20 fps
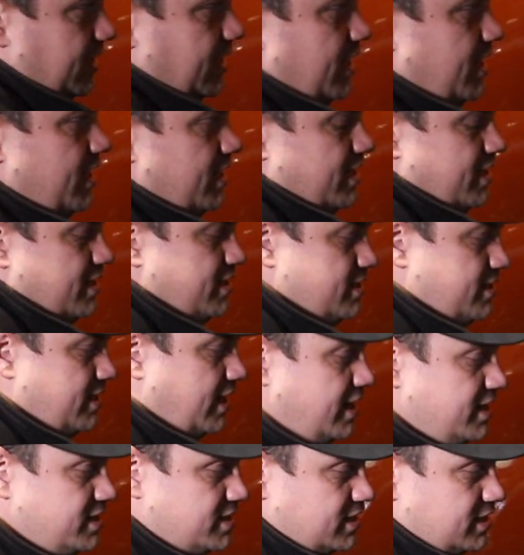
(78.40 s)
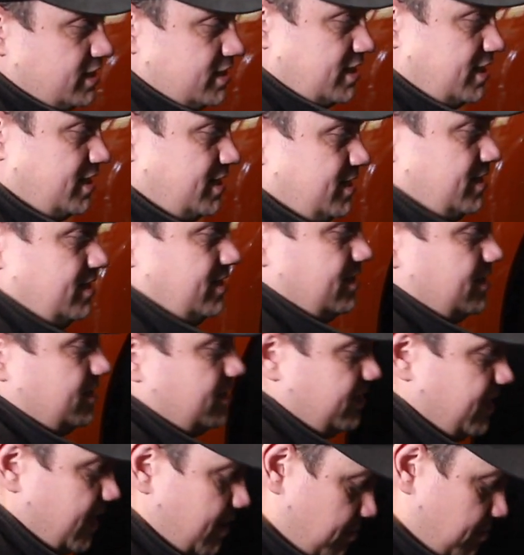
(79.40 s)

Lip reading: Yeah, they're nice these, aren't they?